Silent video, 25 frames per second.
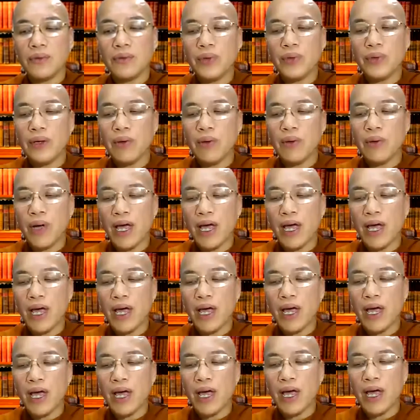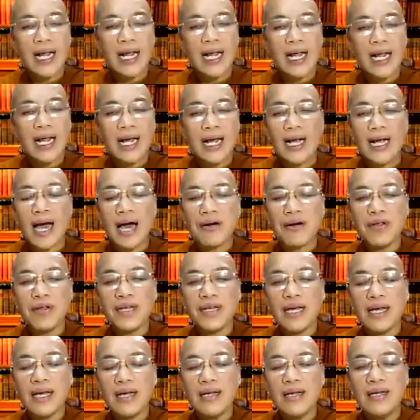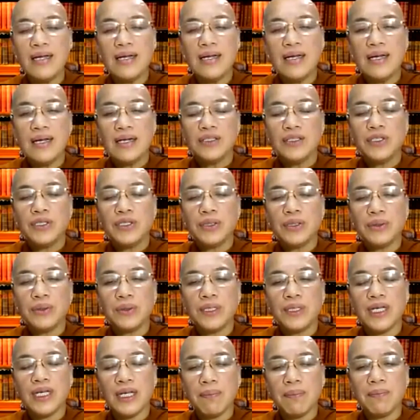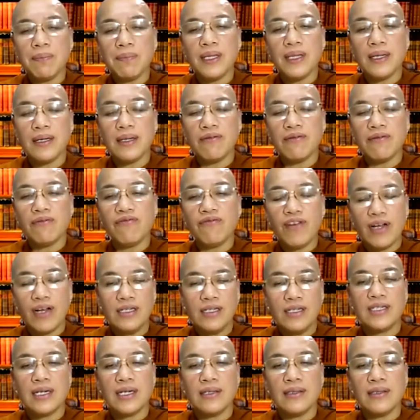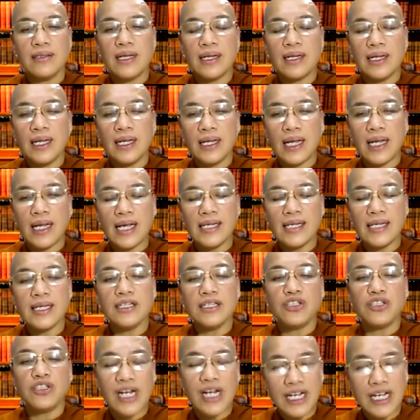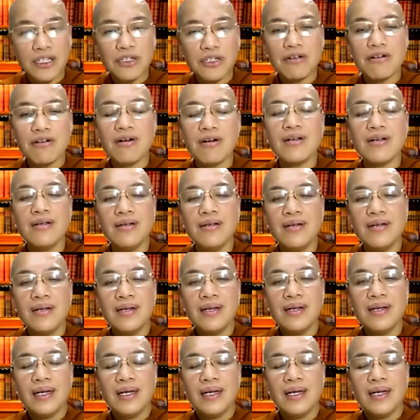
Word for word: we will have one anagarika to keep the fund as a treasurer.